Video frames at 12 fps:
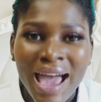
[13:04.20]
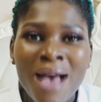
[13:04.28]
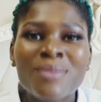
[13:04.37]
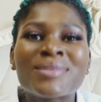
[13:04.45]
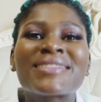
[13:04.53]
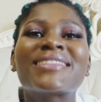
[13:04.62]

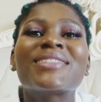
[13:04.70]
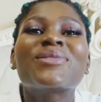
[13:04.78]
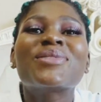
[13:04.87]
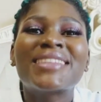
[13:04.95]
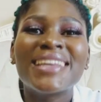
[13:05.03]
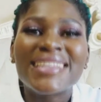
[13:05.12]
I'm
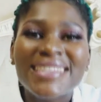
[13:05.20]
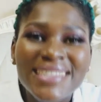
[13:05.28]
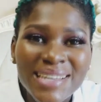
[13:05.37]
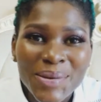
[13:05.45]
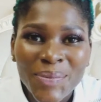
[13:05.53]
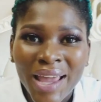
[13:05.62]
still the
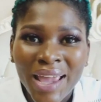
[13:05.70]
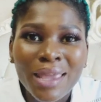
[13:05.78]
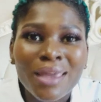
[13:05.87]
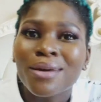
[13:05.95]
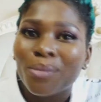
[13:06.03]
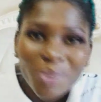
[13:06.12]
same like
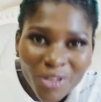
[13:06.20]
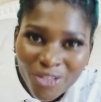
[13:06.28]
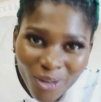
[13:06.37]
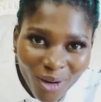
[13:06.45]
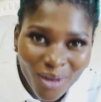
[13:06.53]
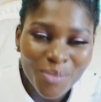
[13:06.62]

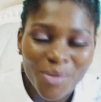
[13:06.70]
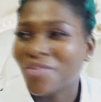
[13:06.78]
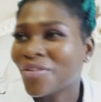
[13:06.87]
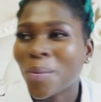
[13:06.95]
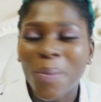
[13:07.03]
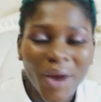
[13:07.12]
before
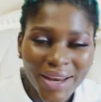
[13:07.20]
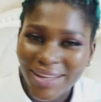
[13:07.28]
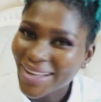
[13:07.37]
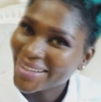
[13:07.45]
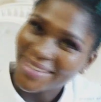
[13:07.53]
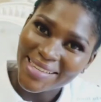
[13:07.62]

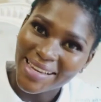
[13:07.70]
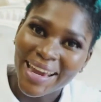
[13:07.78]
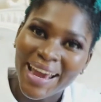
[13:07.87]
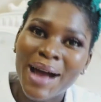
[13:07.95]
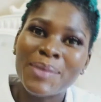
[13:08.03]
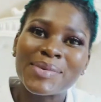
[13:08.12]
pregnancy.
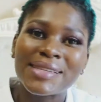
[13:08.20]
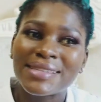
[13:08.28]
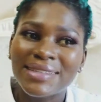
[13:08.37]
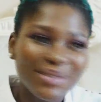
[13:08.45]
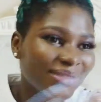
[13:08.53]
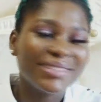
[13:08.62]
I'm
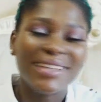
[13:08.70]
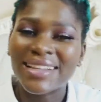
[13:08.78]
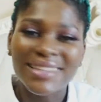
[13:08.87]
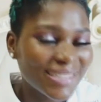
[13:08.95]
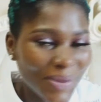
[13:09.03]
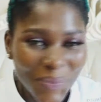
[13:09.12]
still
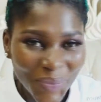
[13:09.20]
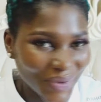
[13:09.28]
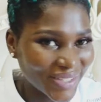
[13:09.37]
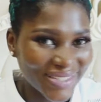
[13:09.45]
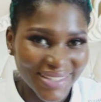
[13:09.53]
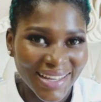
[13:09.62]
that same
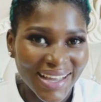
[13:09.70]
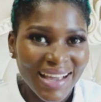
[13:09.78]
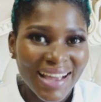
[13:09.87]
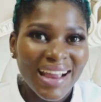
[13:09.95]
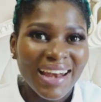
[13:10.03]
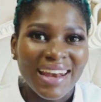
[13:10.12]
person.
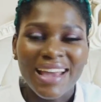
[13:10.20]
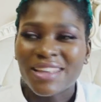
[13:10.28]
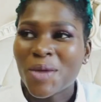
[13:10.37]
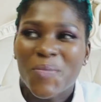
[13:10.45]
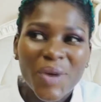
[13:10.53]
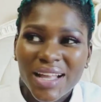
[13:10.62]
Like,
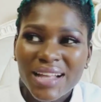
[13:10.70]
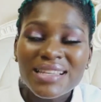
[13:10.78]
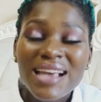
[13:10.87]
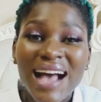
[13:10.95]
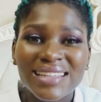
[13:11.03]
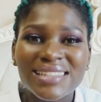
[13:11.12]
the
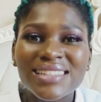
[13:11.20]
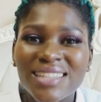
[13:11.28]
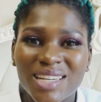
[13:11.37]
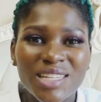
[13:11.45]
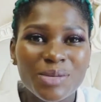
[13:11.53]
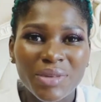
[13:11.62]
pregnancy hasn't
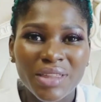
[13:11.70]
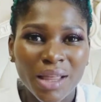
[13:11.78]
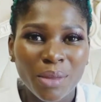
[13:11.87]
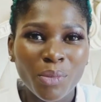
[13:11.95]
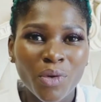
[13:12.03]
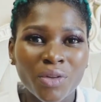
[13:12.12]
changed me
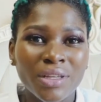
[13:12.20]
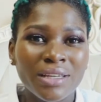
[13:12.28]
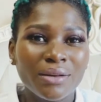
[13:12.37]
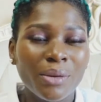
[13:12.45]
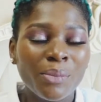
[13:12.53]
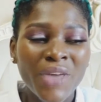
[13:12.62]

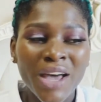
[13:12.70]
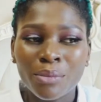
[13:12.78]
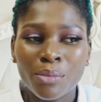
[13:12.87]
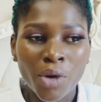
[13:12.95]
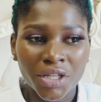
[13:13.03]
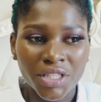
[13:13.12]
that
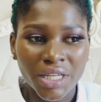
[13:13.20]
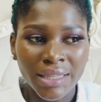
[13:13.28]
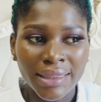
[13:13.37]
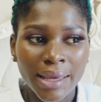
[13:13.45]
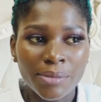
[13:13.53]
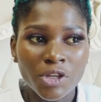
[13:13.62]
much in
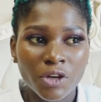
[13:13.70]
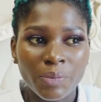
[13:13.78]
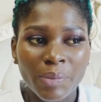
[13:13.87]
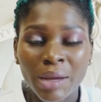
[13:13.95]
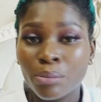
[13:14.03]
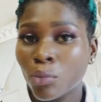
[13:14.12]
terms of
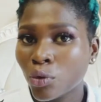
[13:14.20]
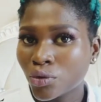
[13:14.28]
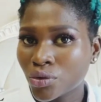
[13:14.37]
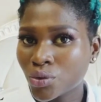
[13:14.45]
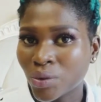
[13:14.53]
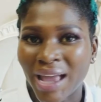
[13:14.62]
my mood
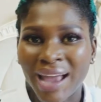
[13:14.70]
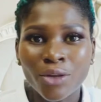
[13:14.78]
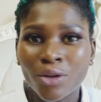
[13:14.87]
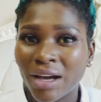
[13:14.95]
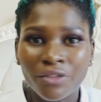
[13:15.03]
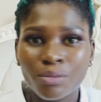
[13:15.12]
swing. I
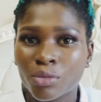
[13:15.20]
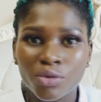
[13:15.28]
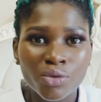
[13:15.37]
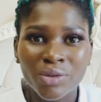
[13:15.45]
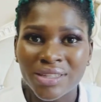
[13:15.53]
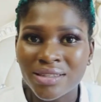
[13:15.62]
don't have mood
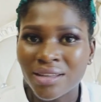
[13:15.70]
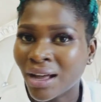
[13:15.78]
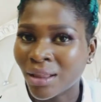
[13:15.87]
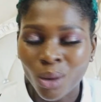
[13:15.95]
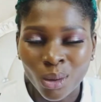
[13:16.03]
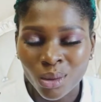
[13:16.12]
swings
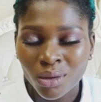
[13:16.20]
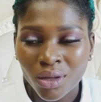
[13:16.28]
at all,